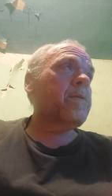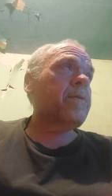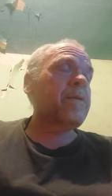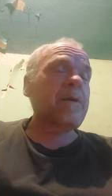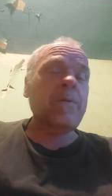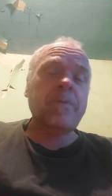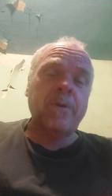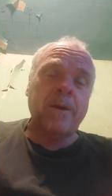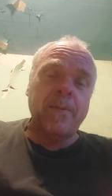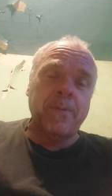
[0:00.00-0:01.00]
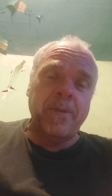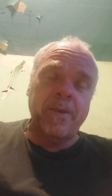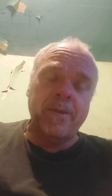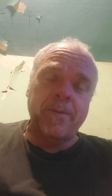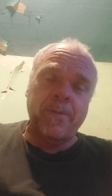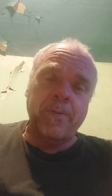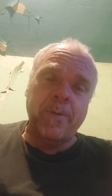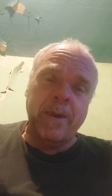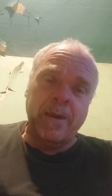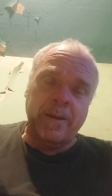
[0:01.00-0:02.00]
Just go through a couple things here before
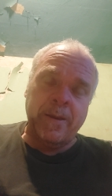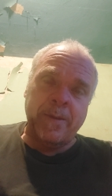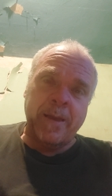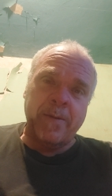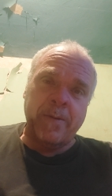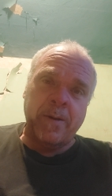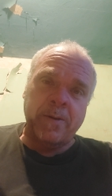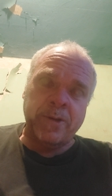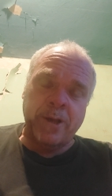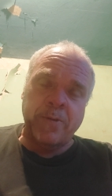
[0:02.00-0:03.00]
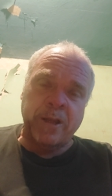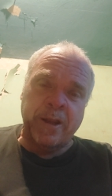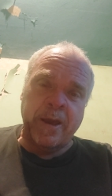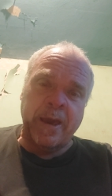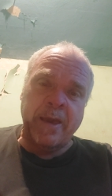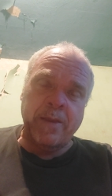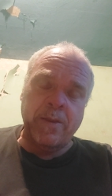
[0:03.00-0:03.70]
we close out our show tonight.